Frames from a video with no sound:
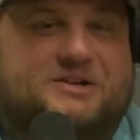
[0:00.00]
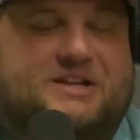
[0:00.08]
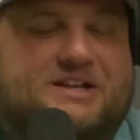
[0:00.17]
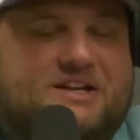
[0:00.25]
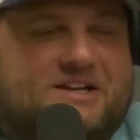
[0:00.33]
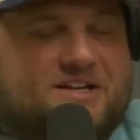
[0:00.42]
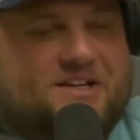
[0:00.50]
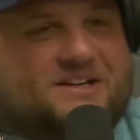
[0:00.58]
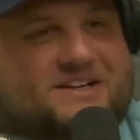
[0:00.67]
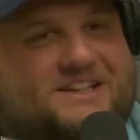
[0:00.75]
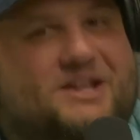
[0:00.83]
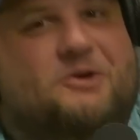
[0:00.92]
The wick,
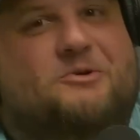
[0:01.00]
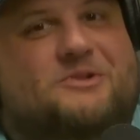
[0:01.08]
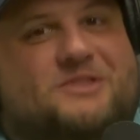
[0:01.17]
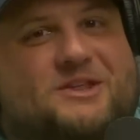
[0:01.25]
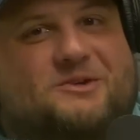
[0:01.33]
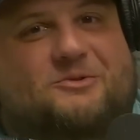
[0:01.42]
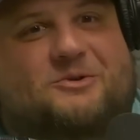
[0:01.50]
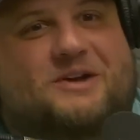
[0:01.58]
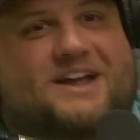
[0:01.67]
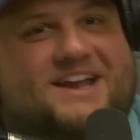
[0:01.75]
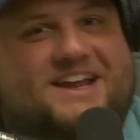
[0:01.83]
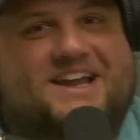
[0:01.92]
as you were calling
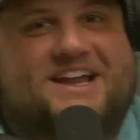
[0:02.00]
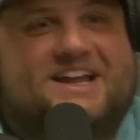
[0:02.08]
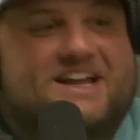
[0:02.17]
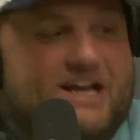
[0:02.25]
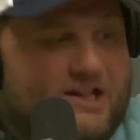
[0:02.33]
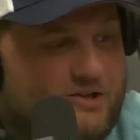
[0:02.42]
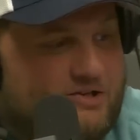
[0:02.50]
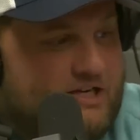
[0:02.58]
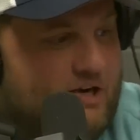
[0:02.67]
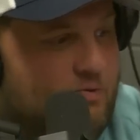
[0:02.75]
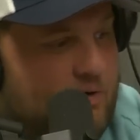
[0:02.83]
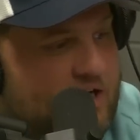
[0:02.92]
wick. it. It looks
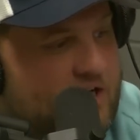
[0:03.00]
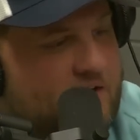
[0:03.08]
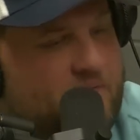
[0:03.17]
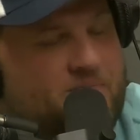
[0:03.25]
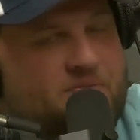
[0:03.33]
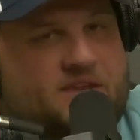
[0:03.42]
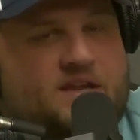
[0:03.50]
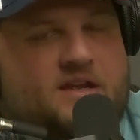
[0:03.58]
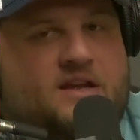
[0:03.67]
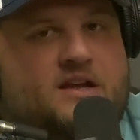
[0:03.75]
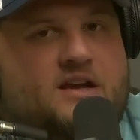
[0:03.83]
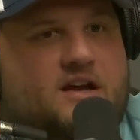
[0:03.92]
like a wick. Yeah.
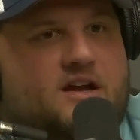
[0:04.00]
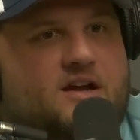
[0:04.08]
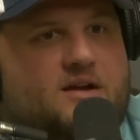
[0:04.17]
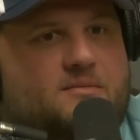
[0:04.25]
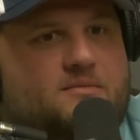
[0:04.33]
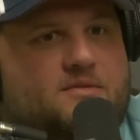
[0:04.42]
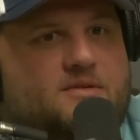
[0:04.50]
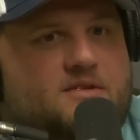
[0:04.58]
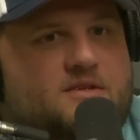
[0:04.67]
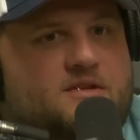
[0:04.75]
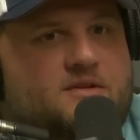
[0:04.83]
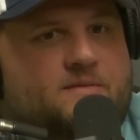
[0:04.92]
Um.
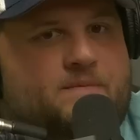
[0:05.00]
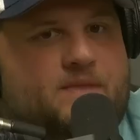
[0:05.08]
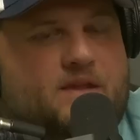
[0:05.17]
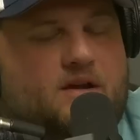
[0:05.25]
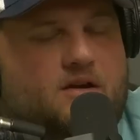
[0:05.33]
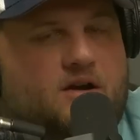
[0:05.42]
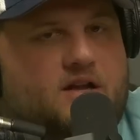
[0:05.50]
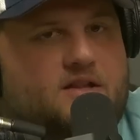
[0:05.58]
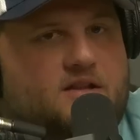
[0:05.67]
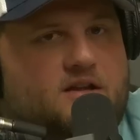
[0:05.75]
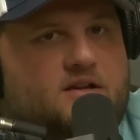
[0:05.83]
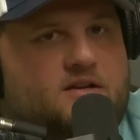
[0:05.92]
All right
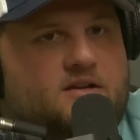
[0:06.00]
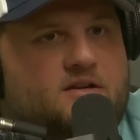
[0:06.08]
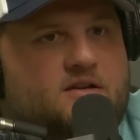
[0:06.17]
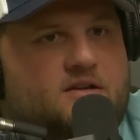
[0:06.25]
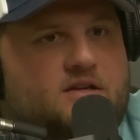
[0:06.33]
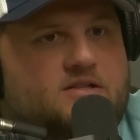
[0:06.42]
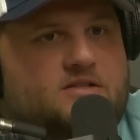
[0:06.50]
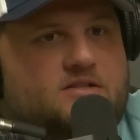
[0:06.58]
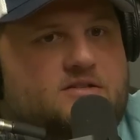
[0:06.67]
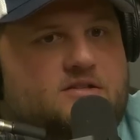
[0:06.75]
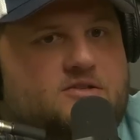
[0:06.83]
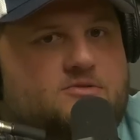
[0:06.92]
then. This
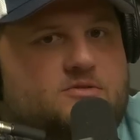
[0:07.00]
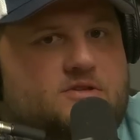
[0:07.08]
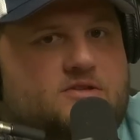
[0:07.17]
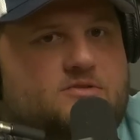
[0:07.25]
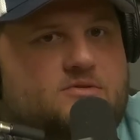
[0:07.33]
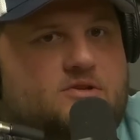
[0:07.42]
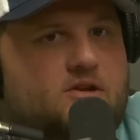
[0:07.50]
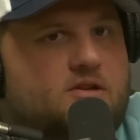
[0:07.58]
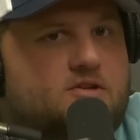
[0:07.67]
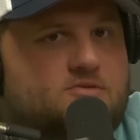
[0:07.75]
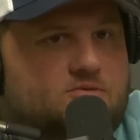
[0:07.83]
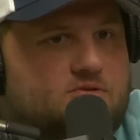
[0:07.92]
is this this was good.
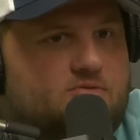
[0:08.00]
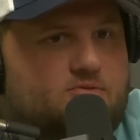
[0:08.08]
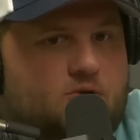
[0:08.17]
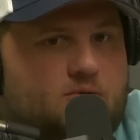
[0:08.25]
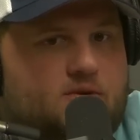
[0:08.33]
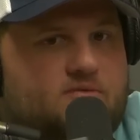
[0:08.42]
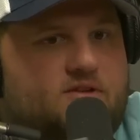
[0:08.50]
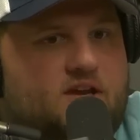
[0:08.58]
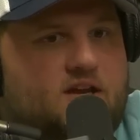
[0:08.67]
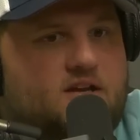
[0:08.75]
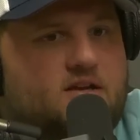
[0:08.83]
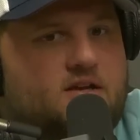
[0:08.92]
This was informative, Kate.